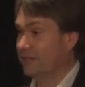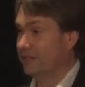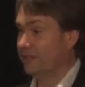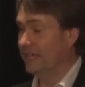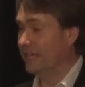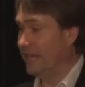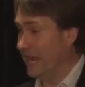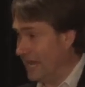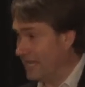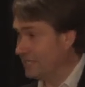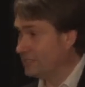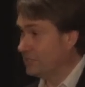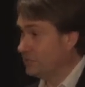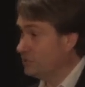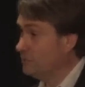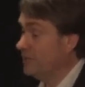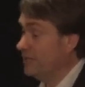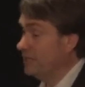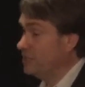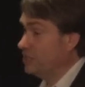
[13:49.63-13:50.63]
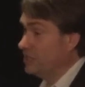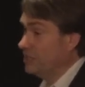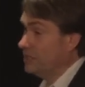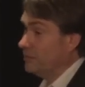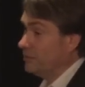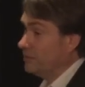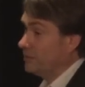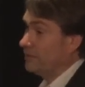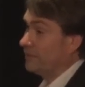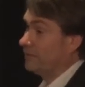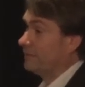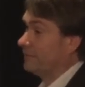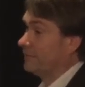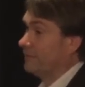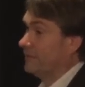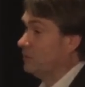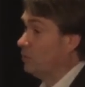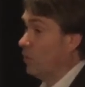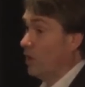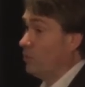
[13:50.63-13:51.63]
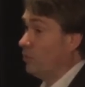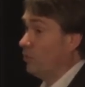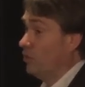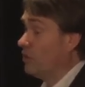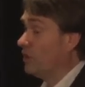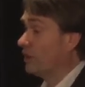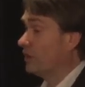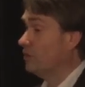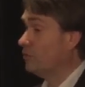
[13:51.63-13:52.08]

It has to be cheap. It won't work.